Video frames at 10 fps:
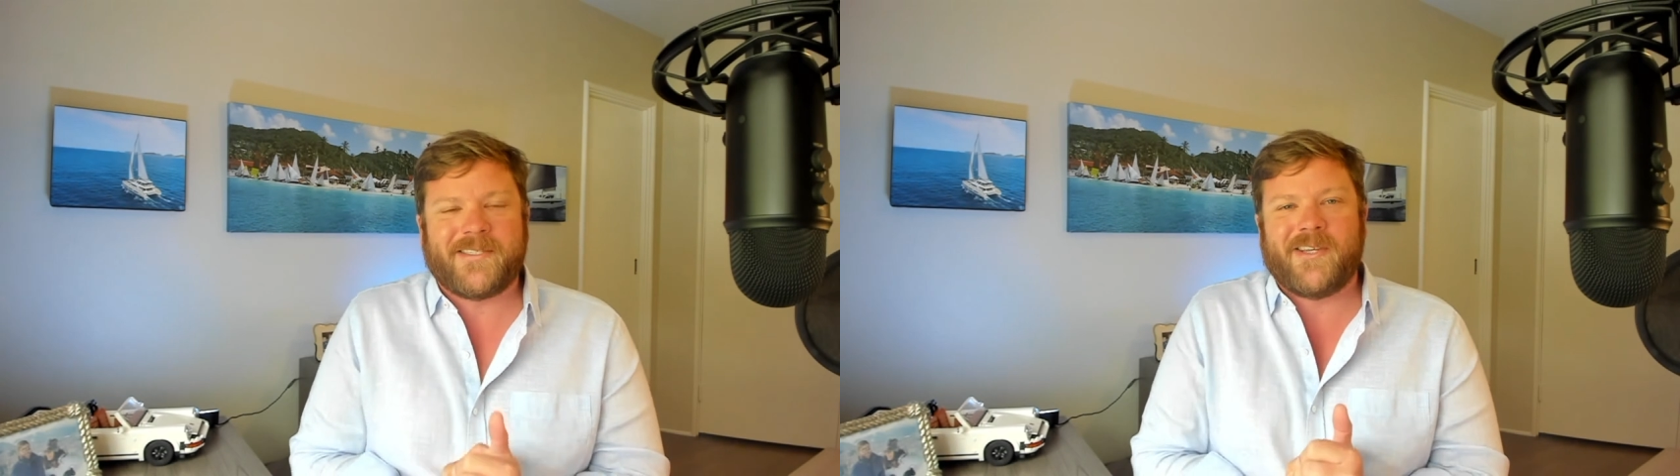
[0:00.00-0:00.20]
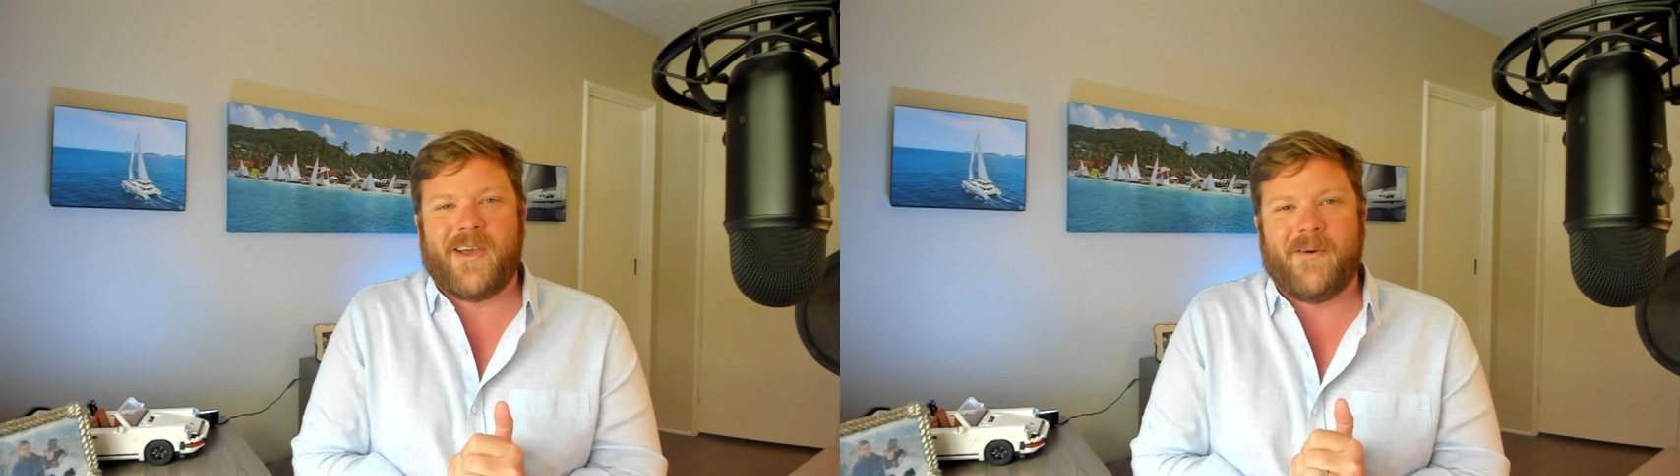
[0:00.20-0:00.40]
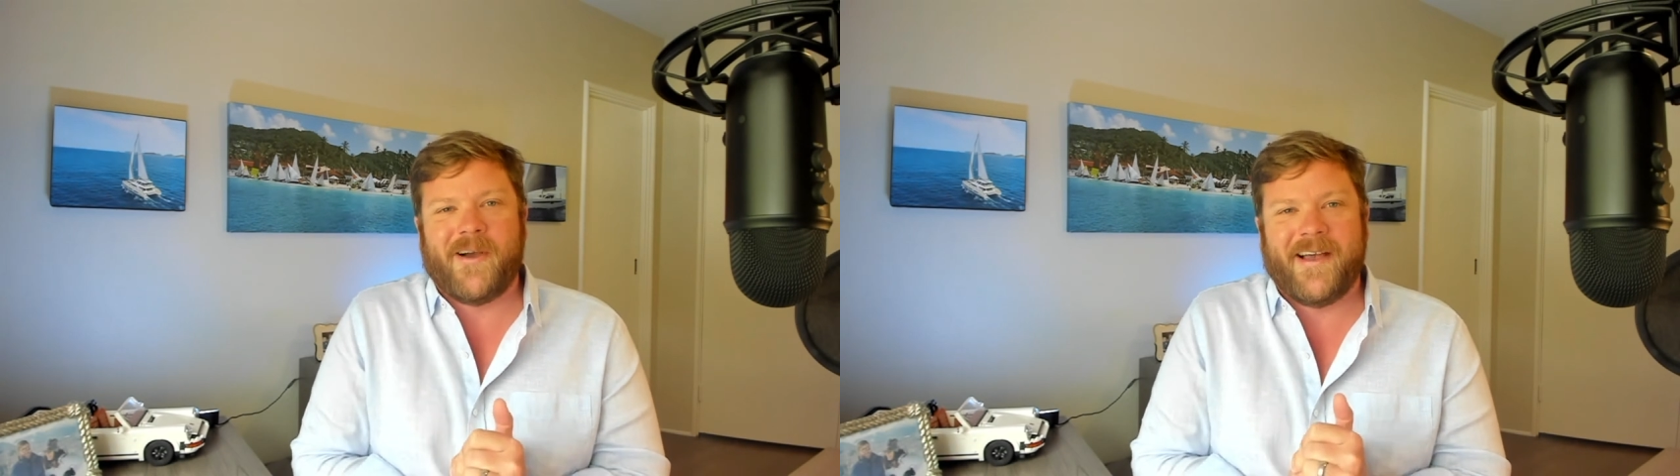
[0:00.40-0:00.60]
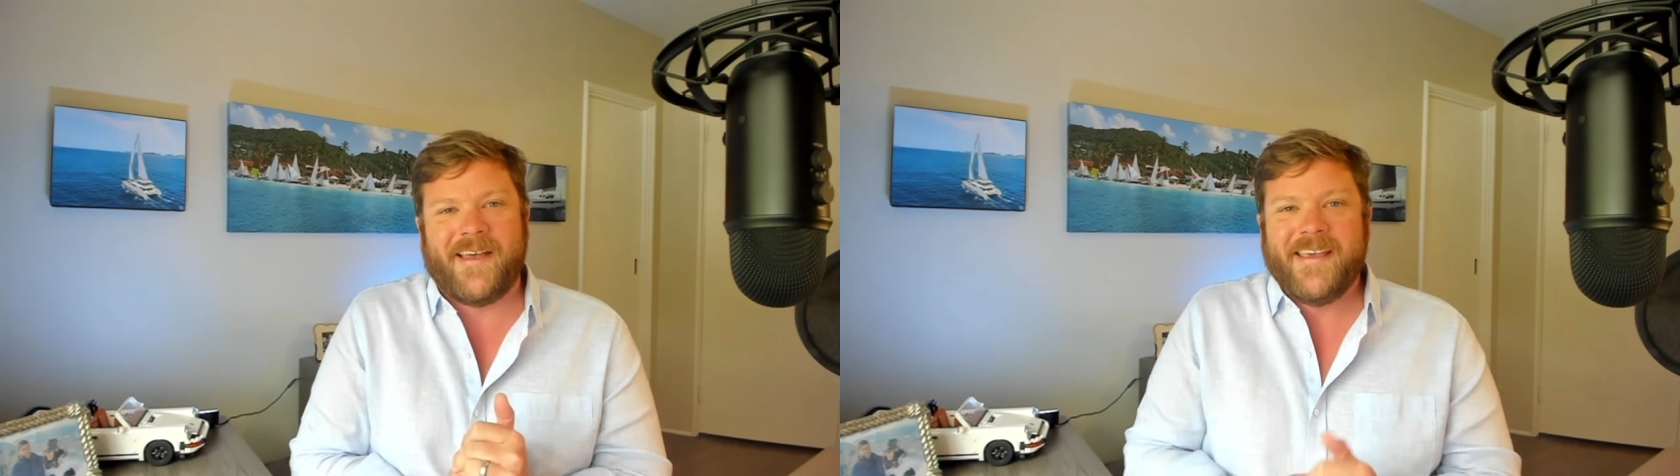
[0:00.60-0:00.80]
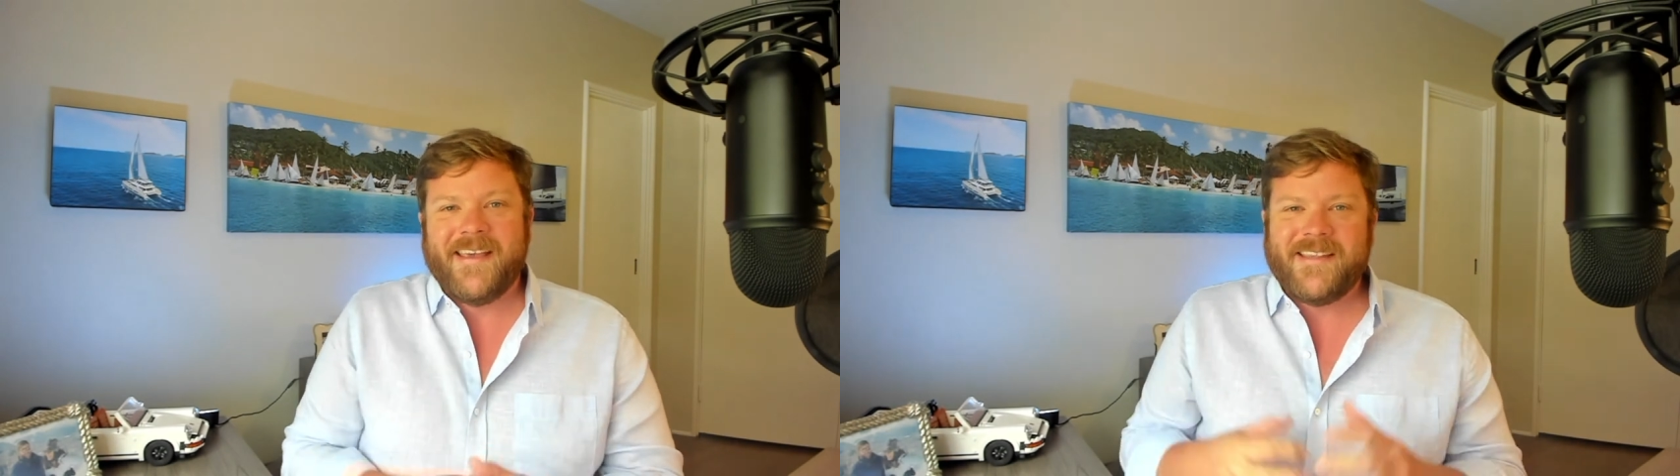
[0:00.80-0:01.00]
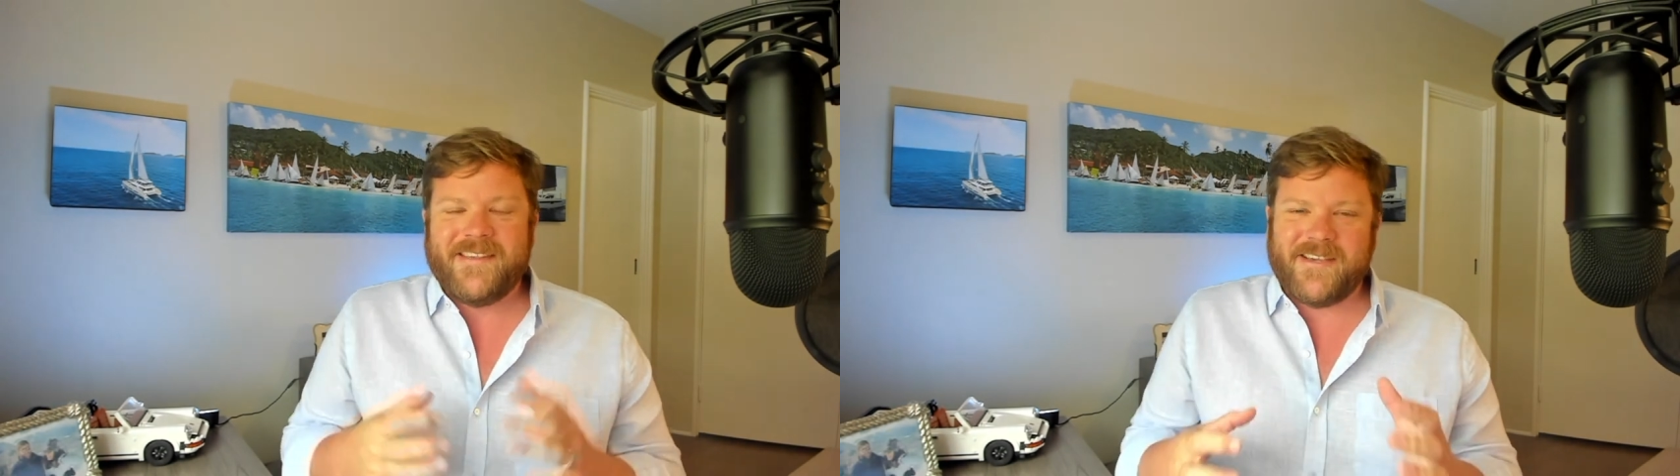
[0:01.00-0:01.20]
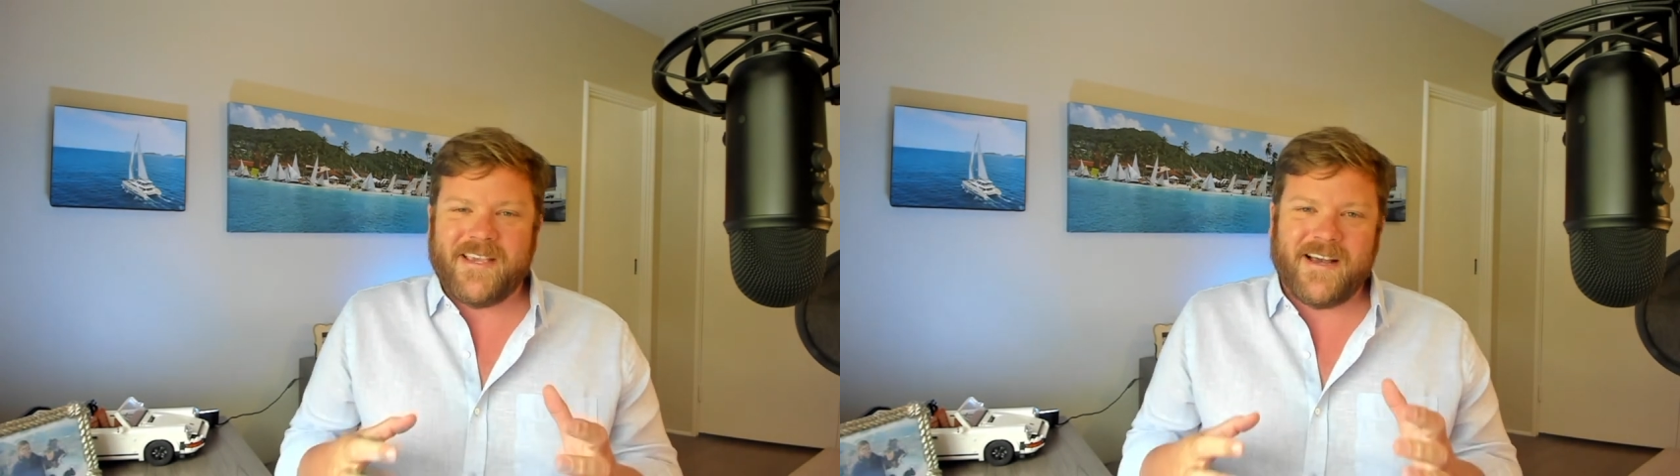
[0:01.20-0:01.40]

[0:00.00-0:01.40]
So uh, you can